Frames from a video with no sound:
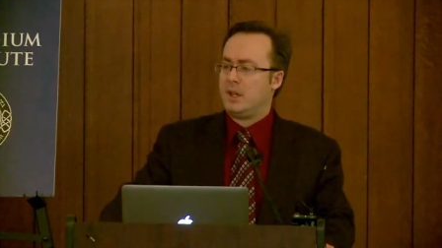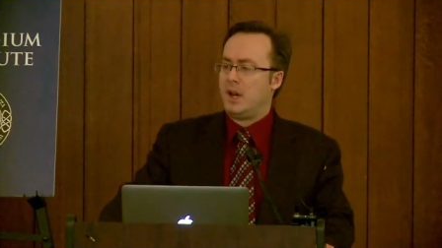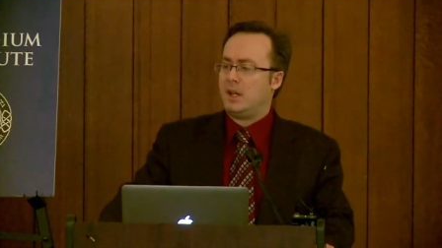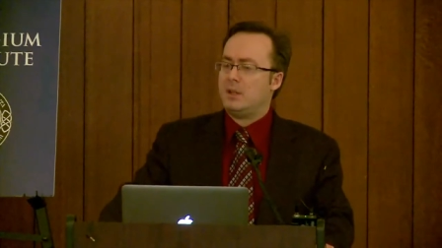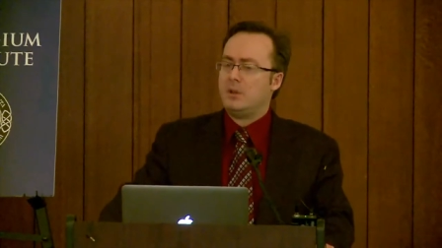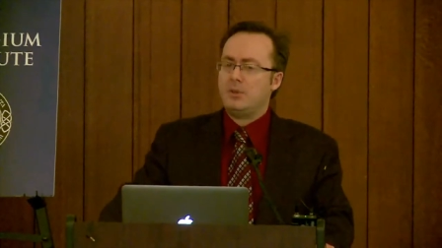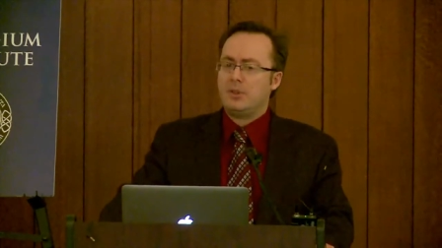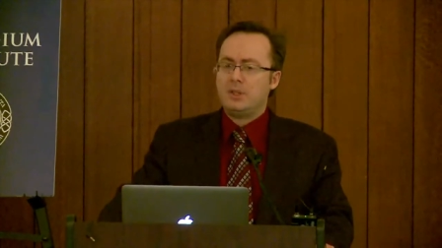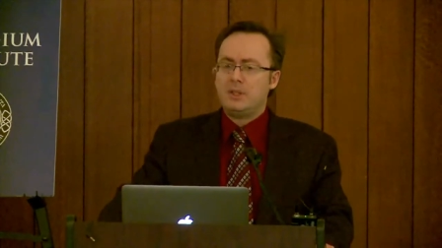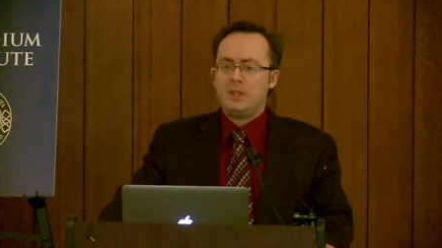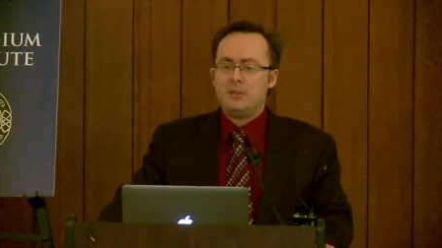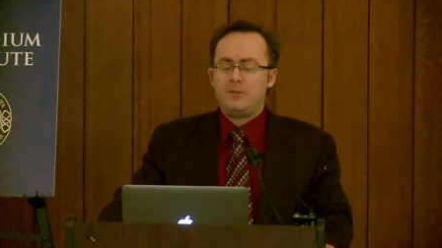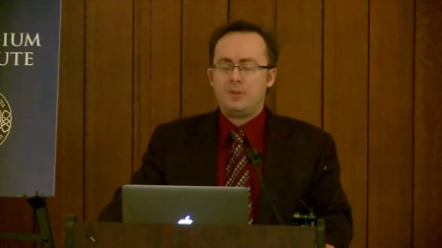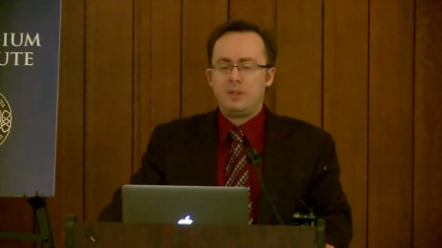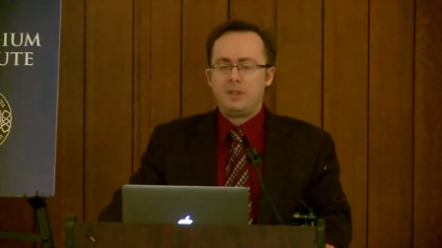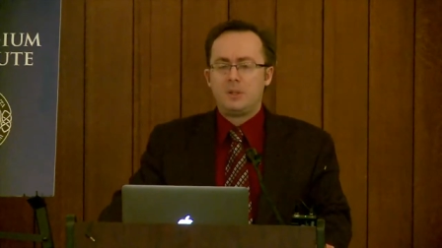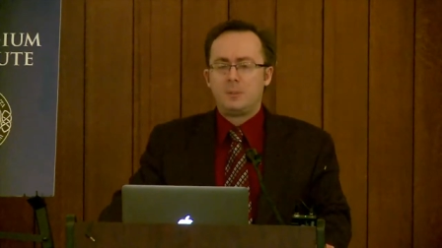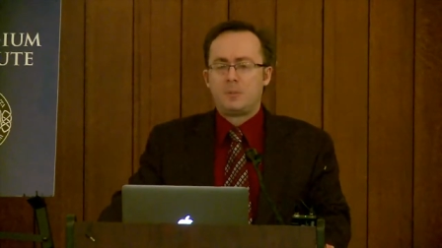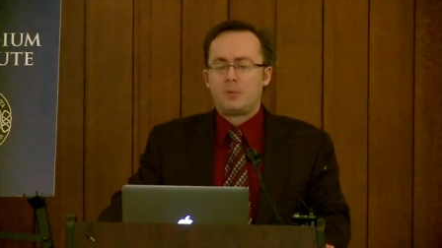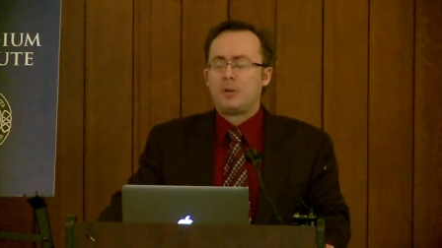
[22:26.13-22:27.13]
I don't think he
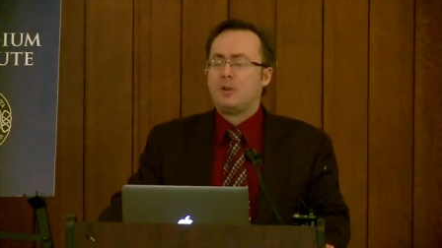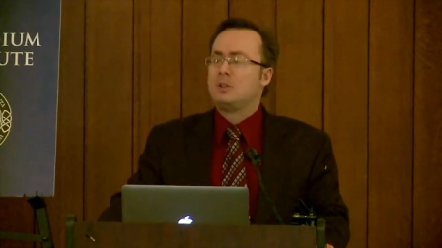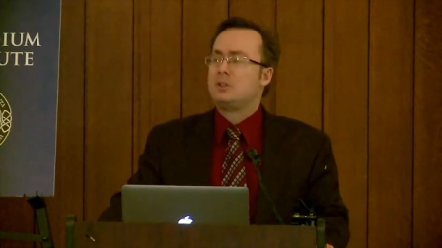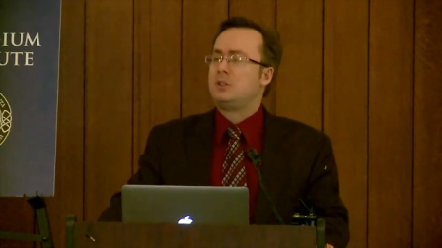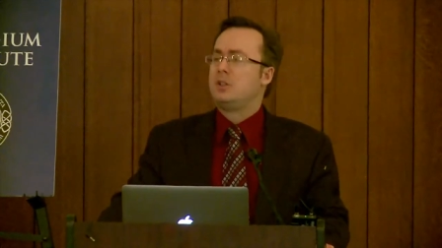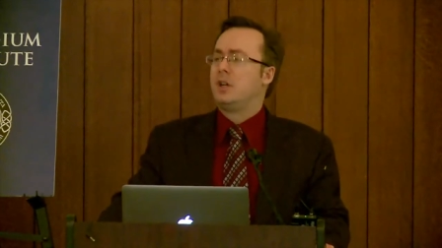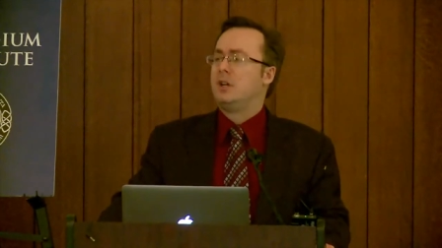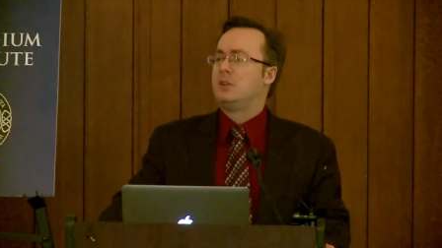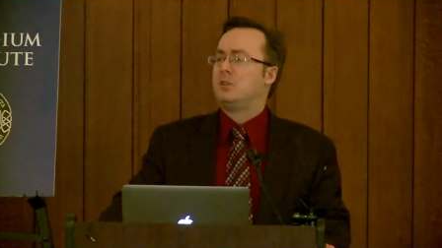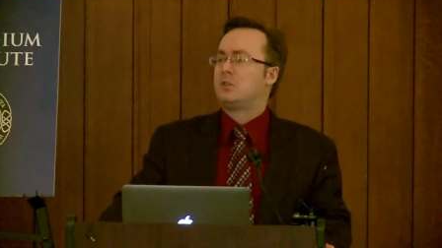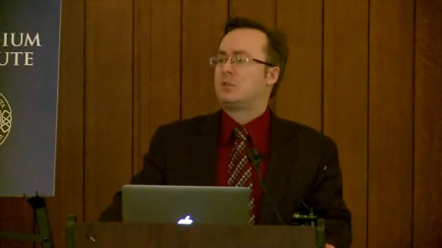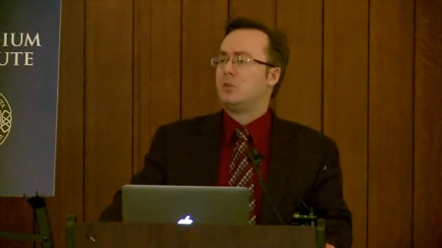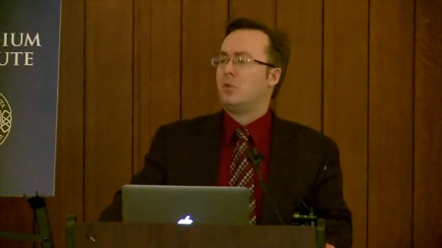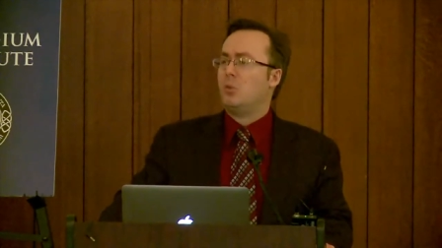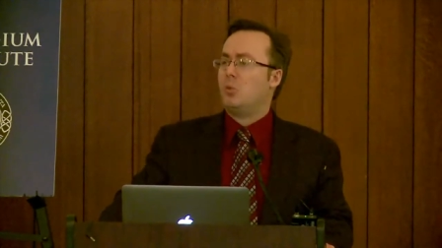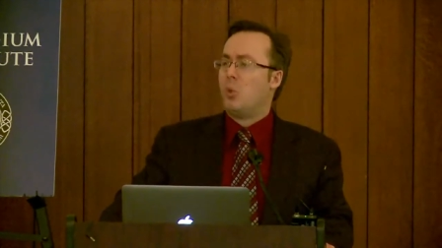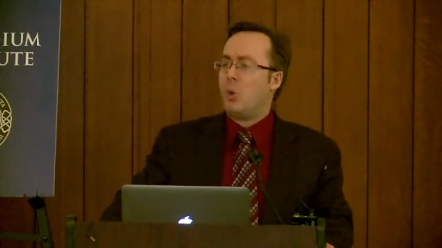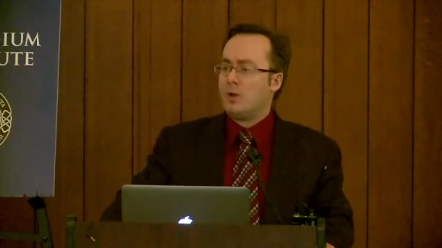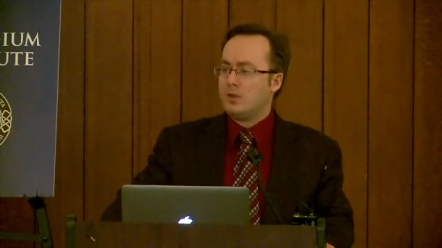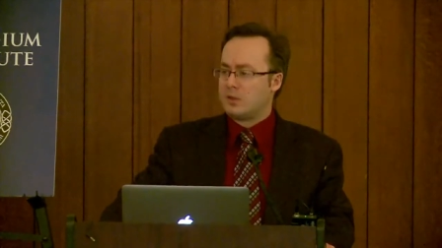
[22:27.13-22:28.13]
fully appreciates
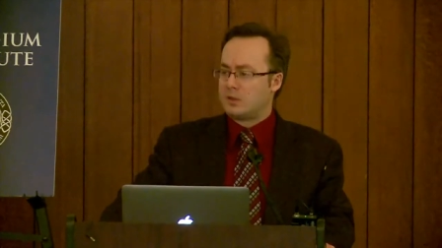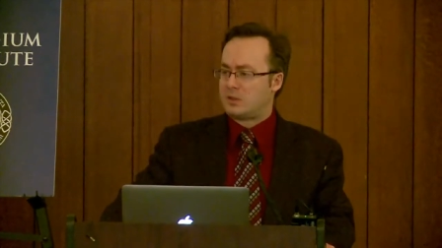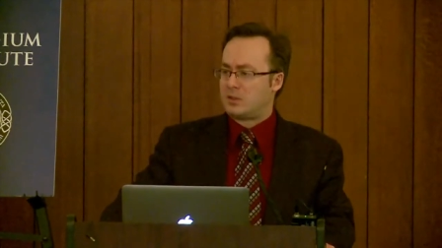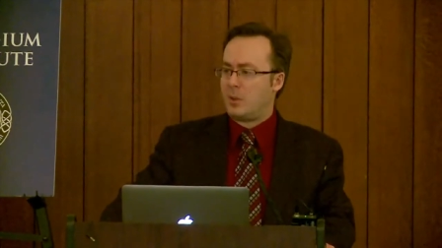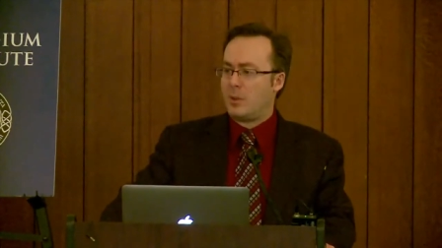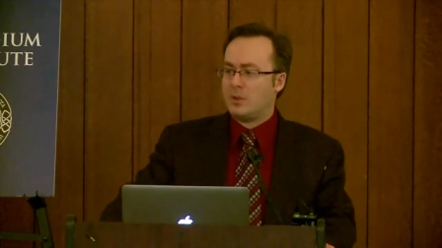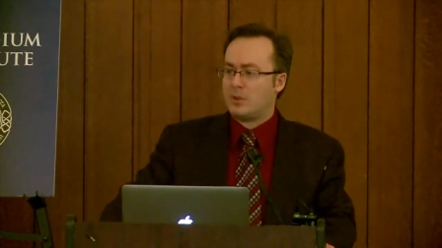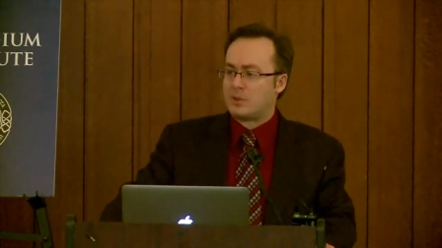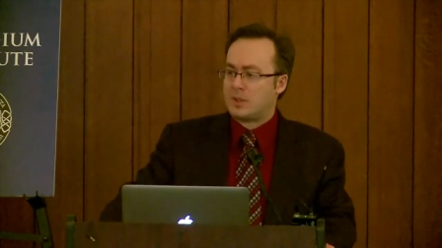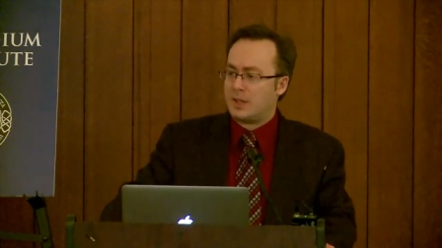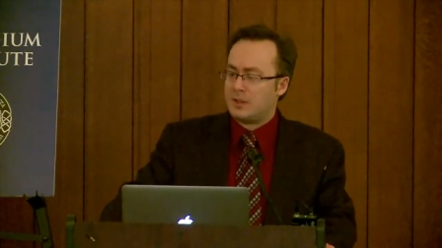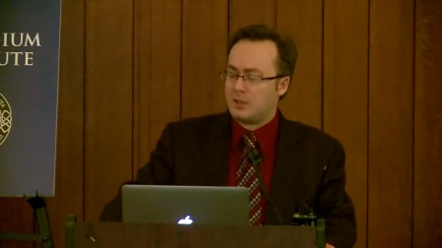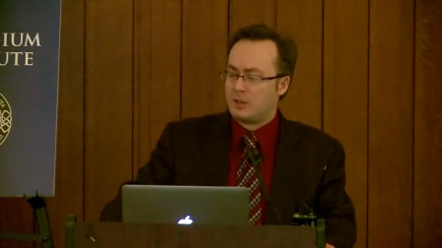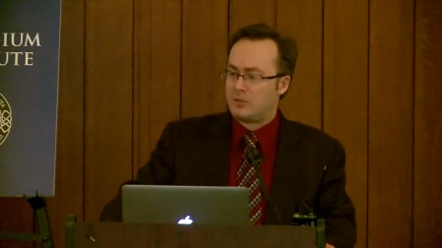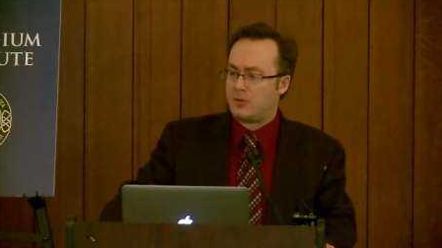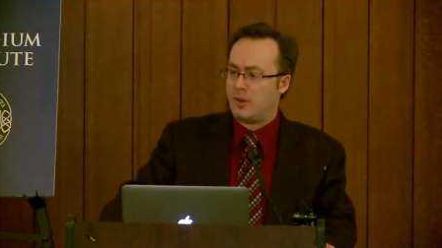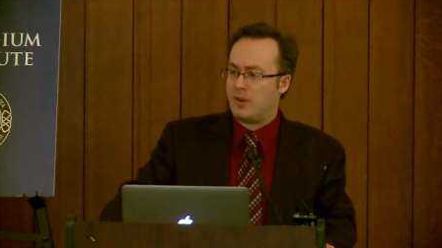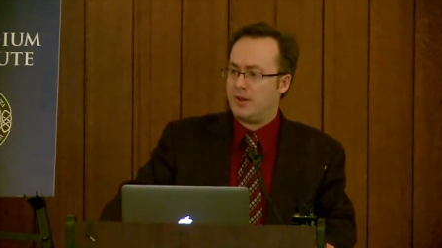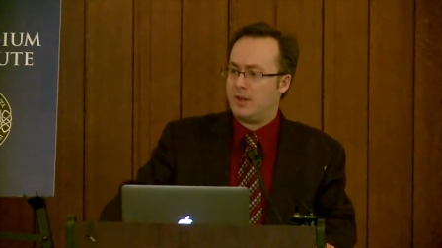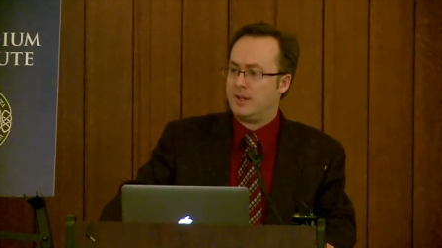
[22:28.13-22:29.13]
what's so
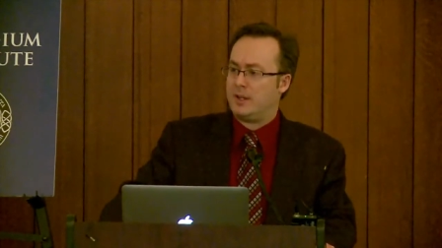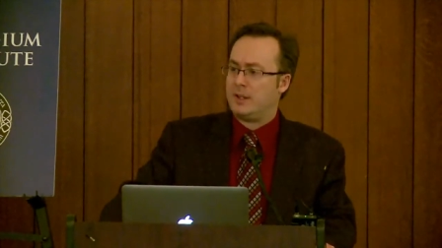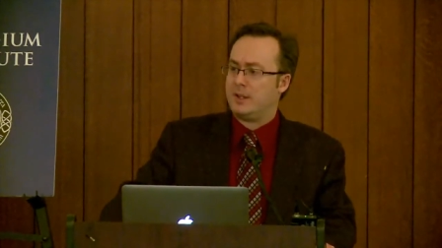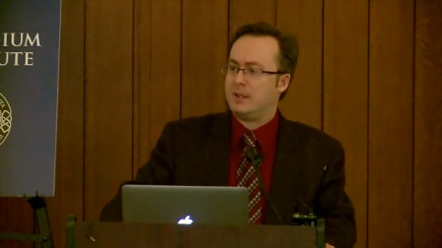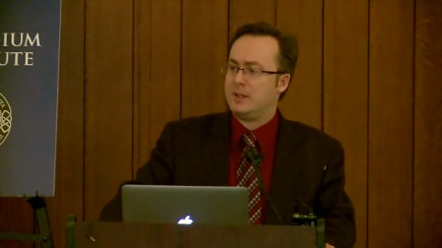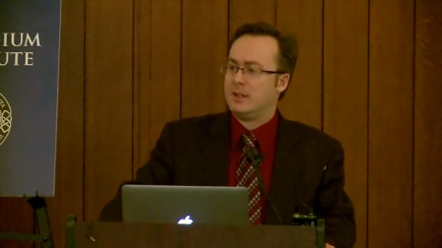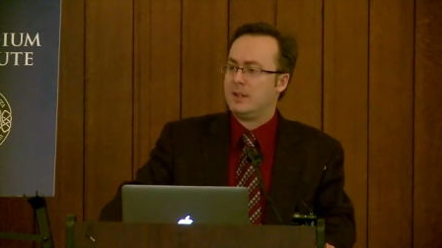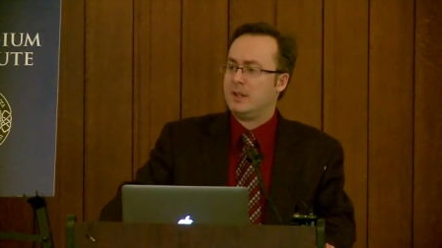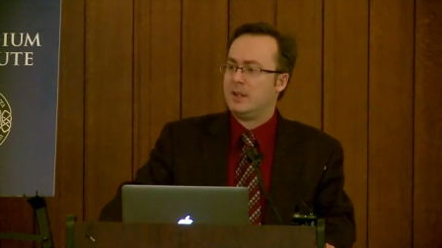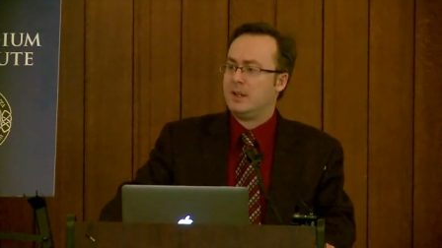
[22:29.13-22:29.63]
unsatisfying